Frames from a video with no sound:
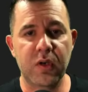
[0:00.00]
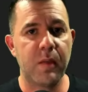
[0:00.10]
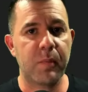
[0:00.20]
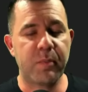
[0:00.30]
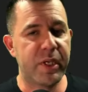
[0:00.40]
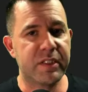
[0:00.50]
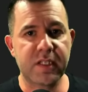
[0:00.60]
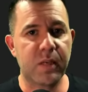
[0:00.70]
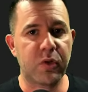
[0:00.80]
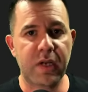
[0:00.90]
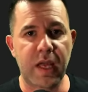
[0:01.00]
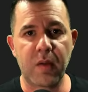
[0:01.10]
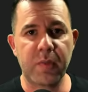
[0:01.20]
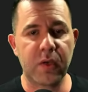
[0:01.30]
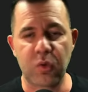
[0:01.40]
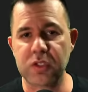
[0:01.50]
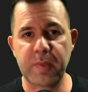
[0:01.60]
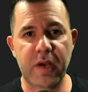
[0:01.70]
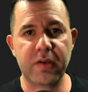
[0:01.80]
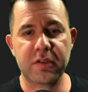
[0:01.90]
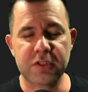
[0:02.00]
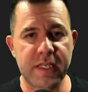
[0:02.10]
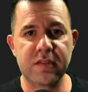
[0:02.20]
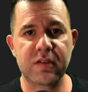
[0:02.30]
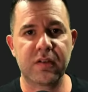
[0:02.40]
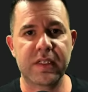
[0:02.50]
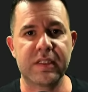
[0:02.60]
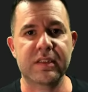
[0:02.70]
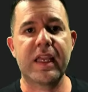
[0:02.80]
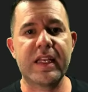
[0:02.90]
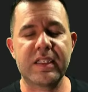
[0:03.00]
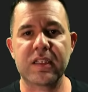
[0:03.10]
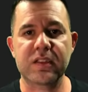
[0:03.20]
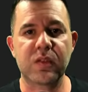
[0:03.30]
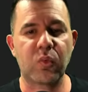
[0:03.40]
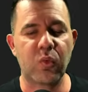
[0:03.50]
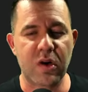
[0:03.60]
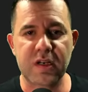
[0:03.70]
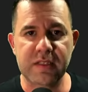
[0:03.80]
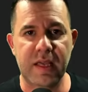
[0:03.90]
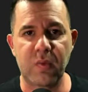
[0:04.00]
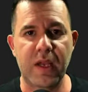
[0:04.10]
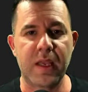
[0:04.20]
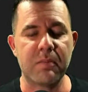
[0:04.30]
by pitching him on how many horsepower your chainsaw is. It doesn't work that way.